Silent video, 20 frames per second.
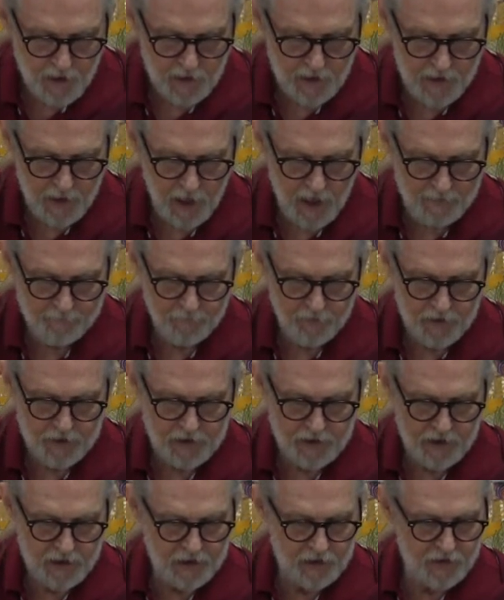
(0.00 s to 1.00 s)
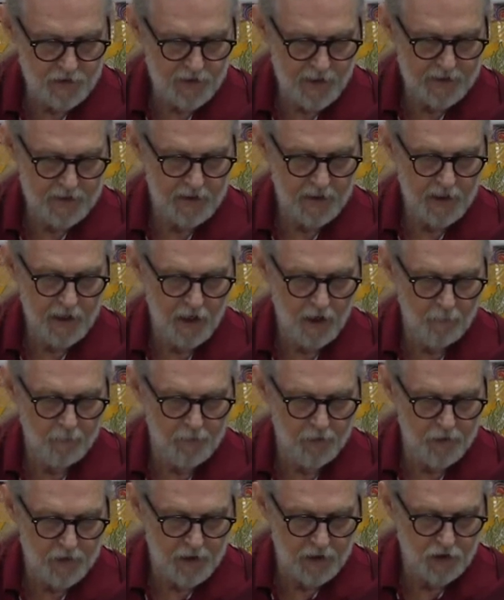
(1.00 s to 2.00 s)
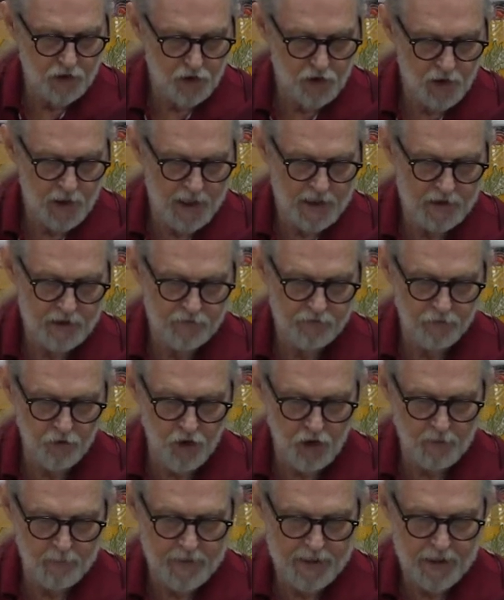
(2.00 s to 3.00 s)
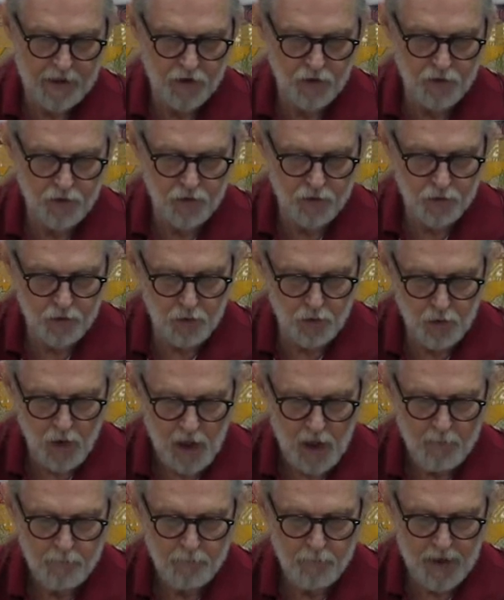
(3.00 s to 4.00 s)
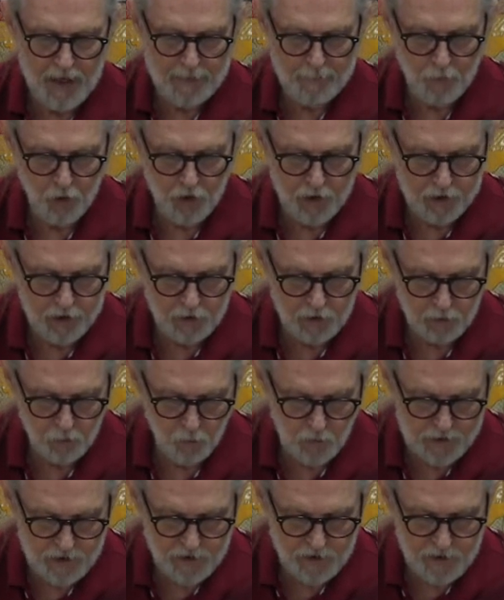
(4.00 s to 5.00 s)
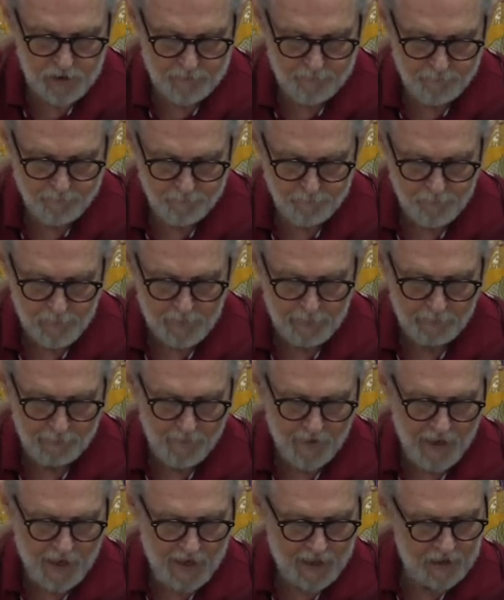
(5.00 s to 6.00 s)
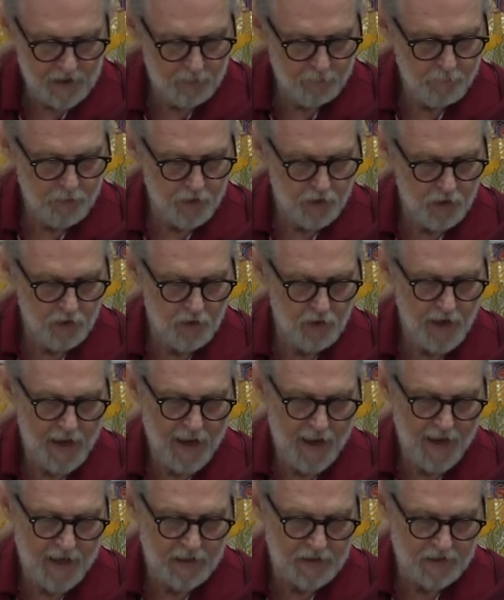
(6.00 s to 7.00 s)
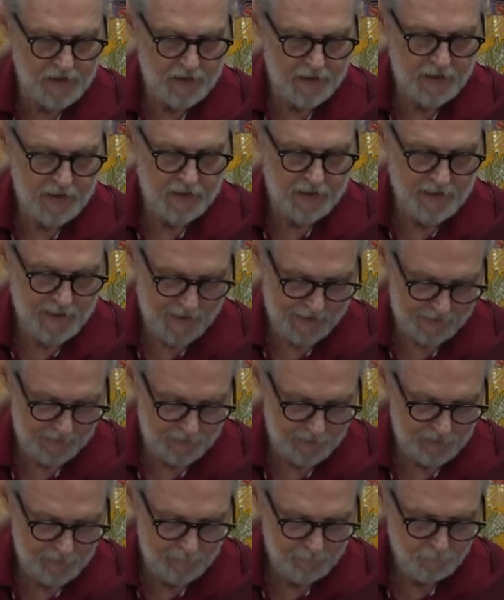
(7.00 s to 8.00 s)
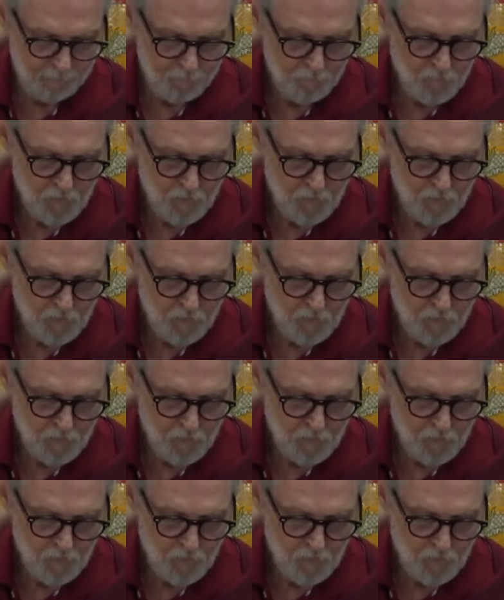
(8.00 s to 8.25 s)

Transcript: The offerings inside the kalpa then transform into primordial wisdom and appear as nectar.